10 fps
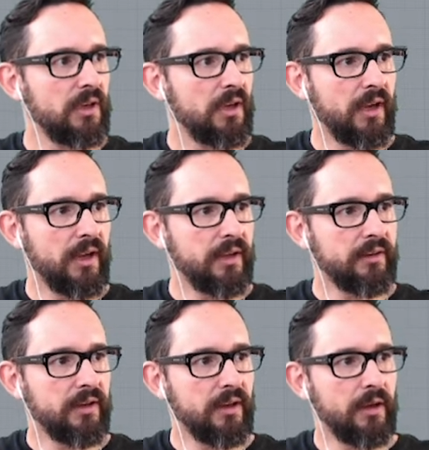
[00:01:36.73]
and
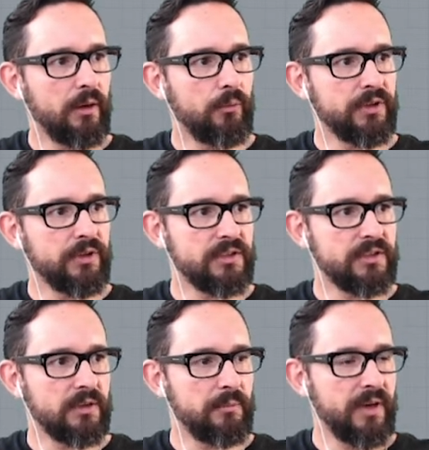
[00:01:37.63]
which
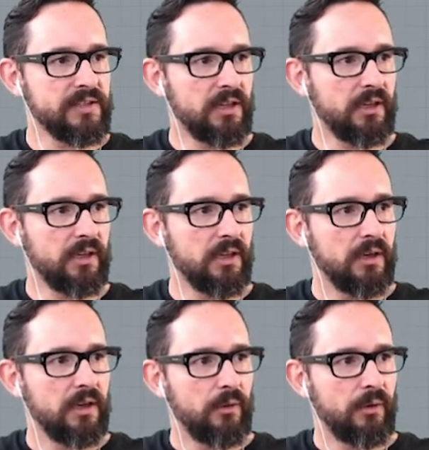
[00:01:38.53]
basically
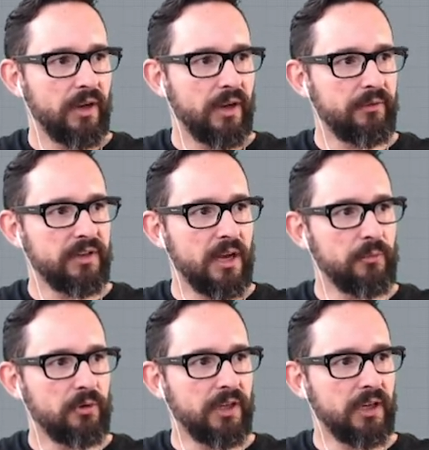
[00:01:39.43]
every time you
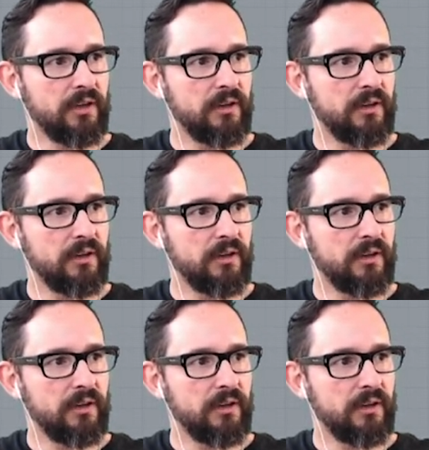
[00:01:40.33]
click